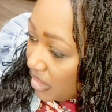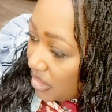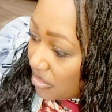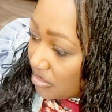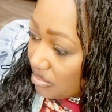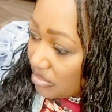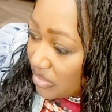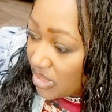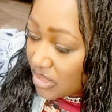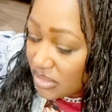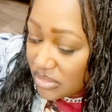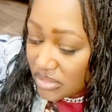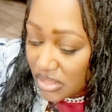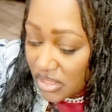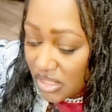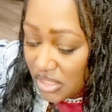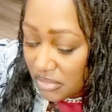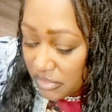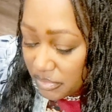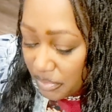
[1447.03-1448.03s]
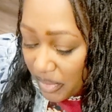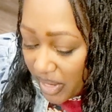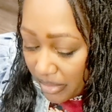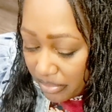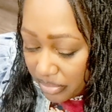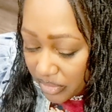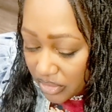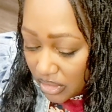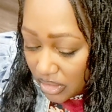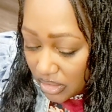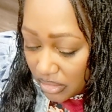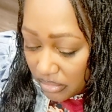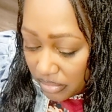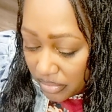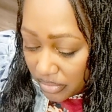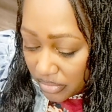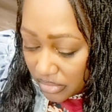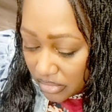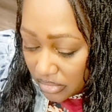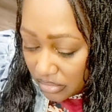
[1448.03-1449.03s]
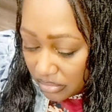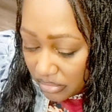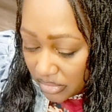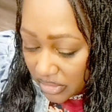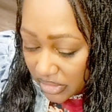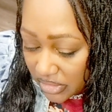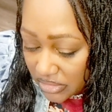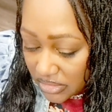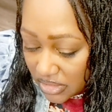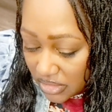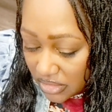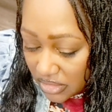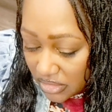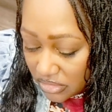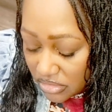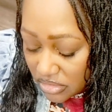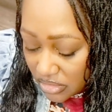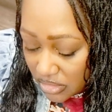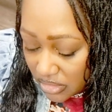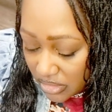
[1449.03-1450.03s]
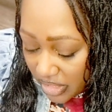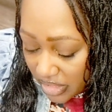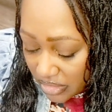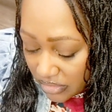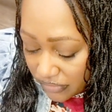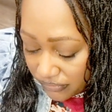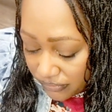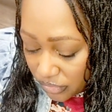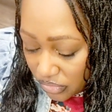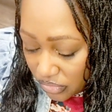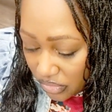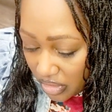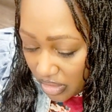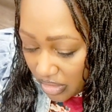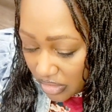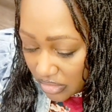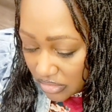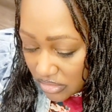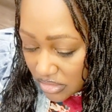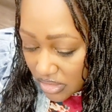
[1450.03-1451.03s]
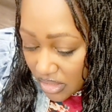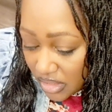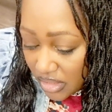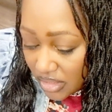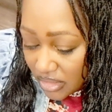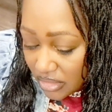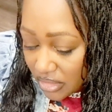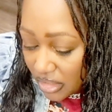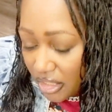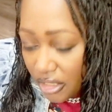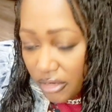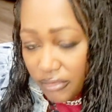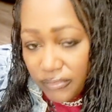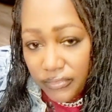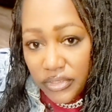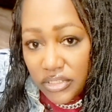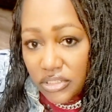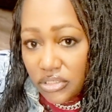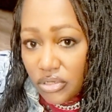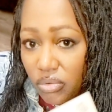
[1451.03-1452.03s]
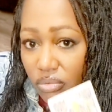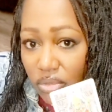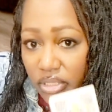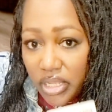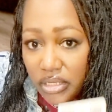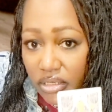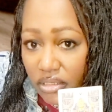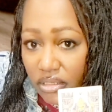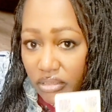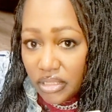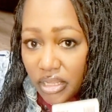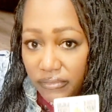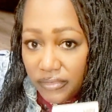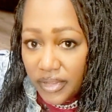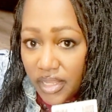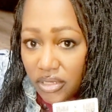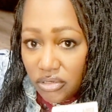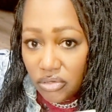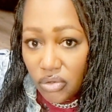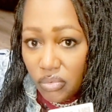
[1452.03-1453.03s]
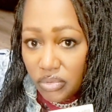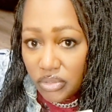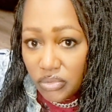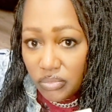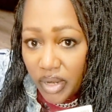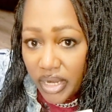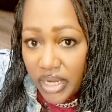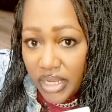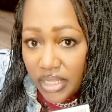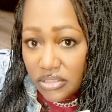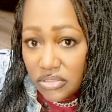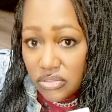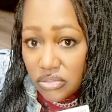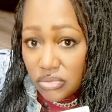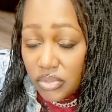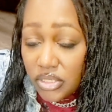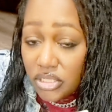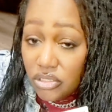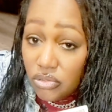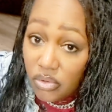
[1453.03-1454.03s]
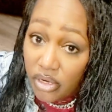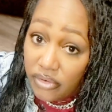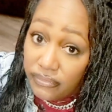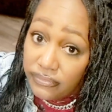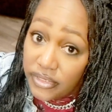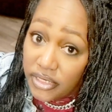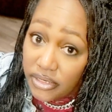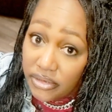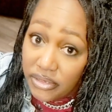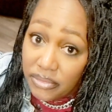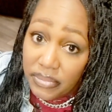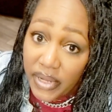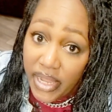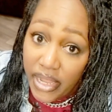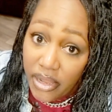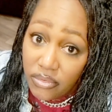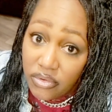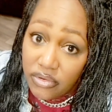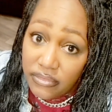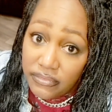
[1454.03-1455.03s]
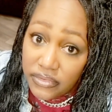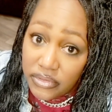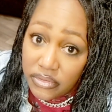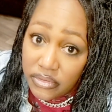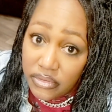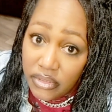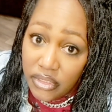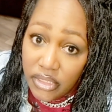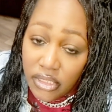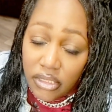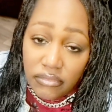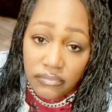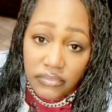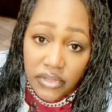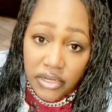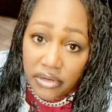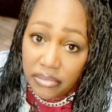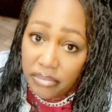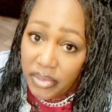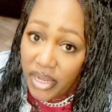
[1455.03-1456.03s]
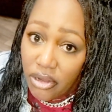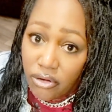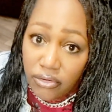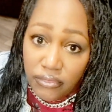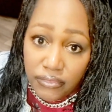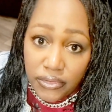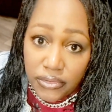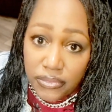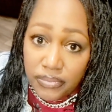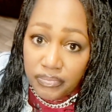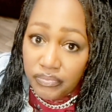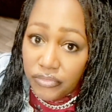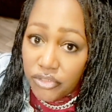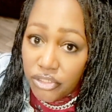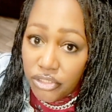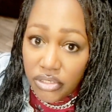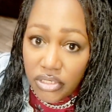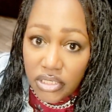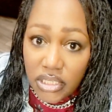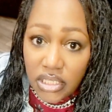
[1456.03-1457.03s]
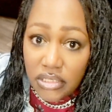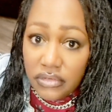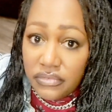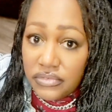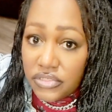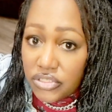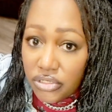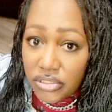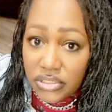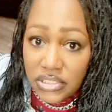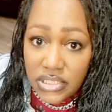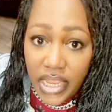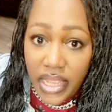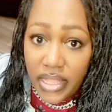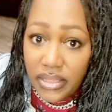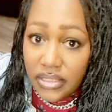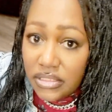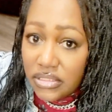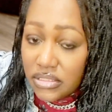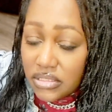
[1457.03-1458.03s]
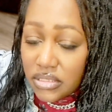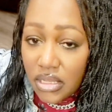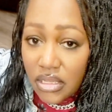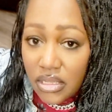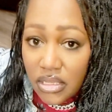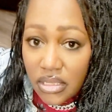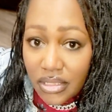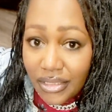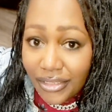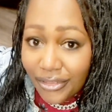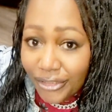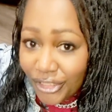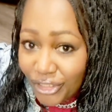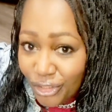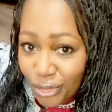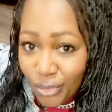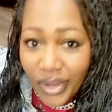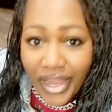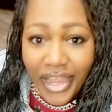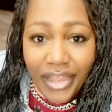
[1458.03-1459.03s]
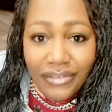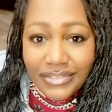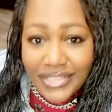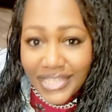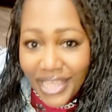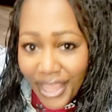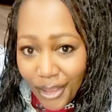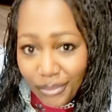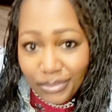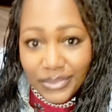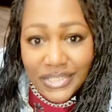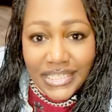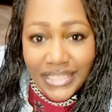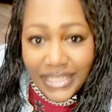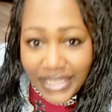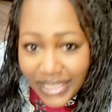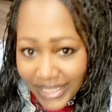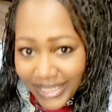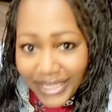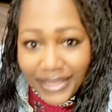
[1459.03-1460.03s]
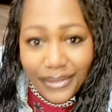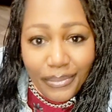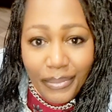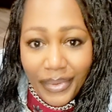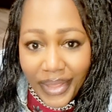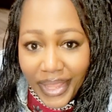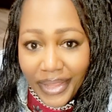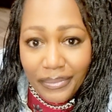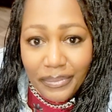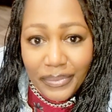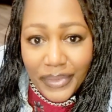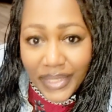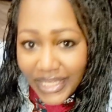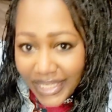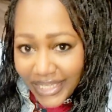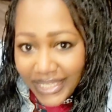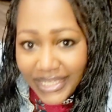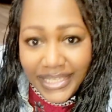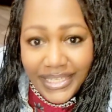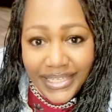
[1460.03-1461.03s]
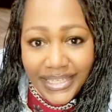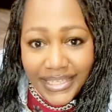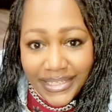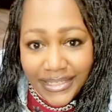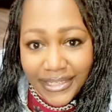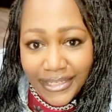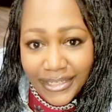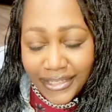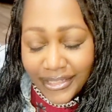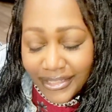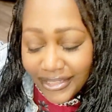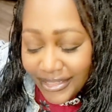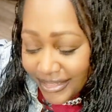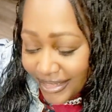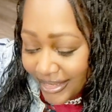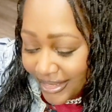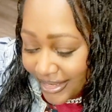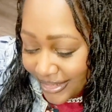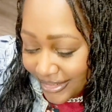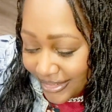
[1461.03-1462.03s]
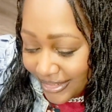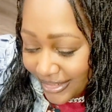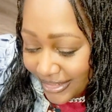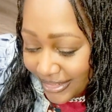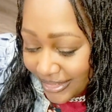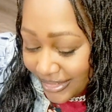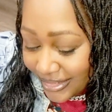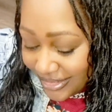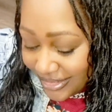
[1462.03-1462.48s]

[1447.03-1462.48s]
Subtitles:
because it keeps popping up. But let's get into the last few cards. The Hierophant. Don't let your left hand know what the right hand's doing. You are very powerful. Very powerful. Your gifts, your talents, you have tapped in, baby. And